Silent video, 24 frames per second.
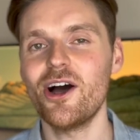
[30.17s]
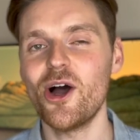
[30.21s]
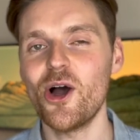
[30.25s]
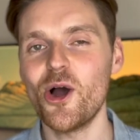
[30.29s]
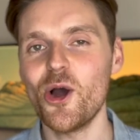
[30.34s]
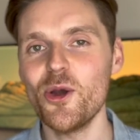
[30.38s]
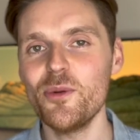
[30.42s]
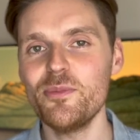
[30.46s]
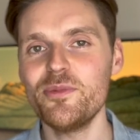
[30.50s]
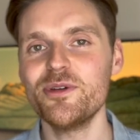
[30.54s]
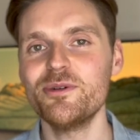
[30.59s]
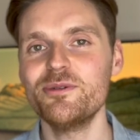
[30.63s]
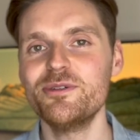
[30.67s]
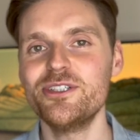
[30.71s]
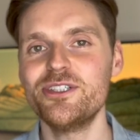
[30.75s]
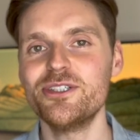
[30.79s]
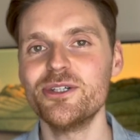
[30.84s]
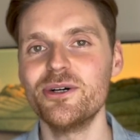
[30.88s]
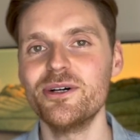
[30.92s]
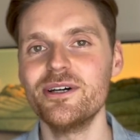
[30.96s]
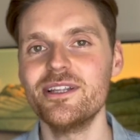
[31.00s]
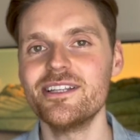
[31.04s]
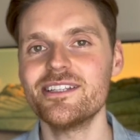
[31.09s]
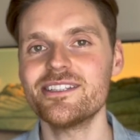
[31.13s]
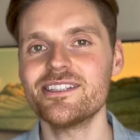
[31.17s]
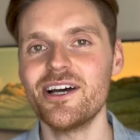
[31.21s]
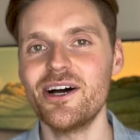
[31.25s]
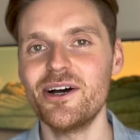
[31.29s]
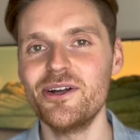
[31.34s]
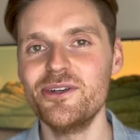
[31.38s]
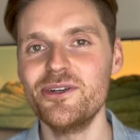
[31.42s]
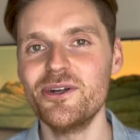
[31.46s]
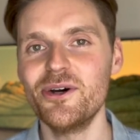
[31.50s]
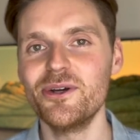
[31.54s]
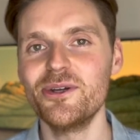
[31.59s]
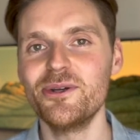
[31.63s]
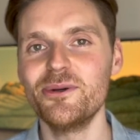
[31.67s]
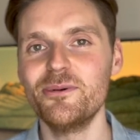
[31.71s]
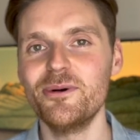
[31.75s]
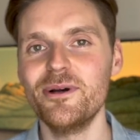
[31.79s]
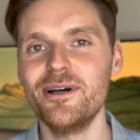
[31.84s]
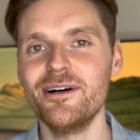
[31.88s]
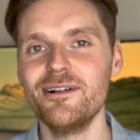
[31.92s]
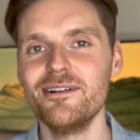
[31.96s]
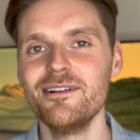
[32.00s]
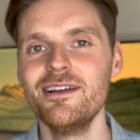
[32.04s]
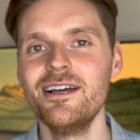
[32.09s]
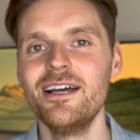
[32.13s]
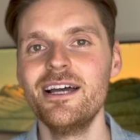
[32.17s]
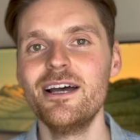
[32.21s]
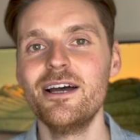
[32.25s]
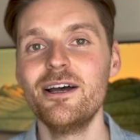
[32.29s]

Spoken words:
I hope you enjoy this. I know you will.